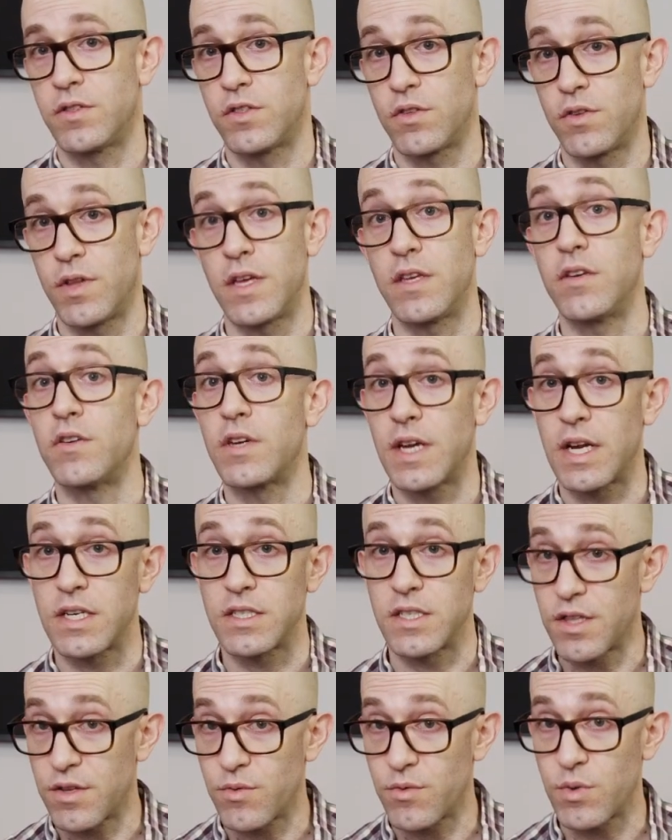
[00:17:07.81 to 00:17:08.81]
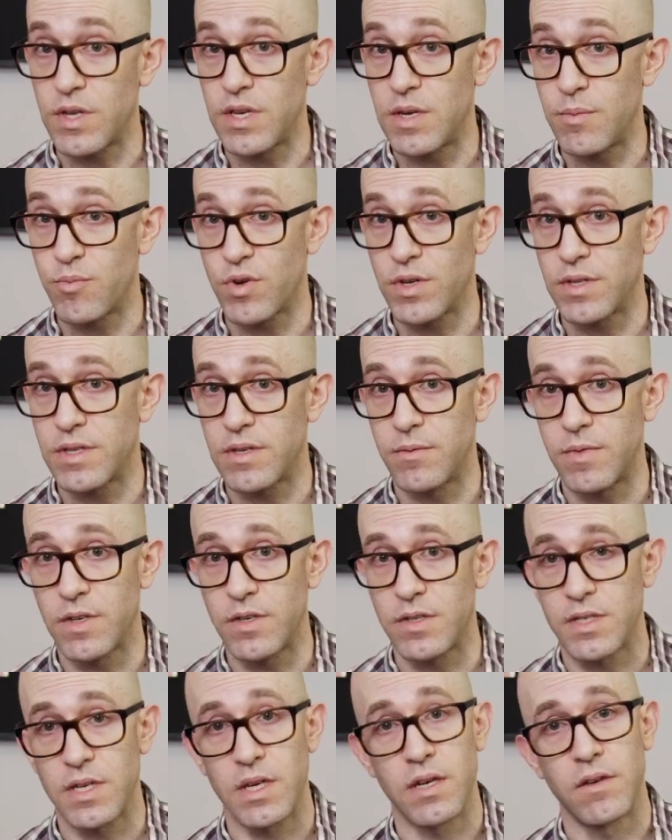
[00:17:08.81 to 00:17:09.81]
so that you could actually 3D print them
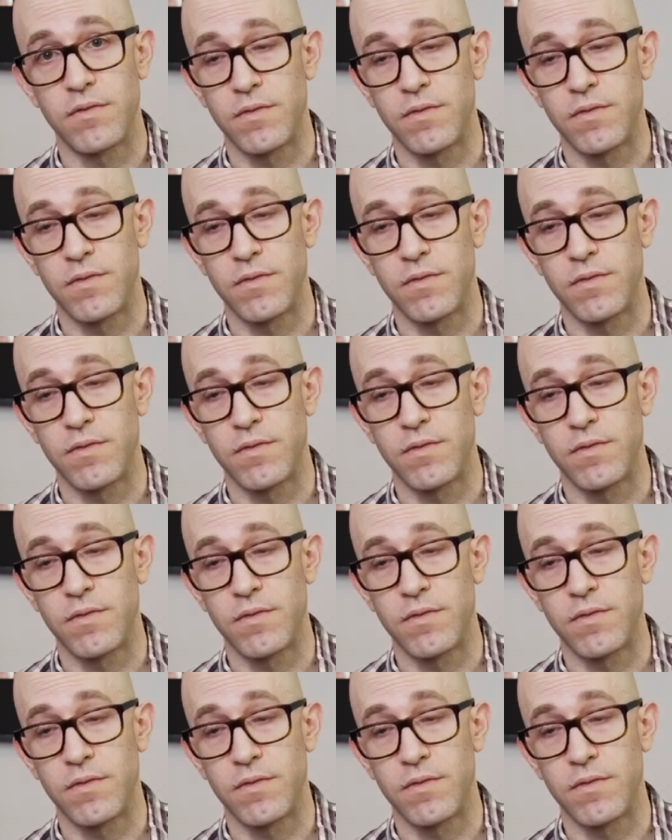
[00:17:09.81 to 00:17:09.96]
yourself.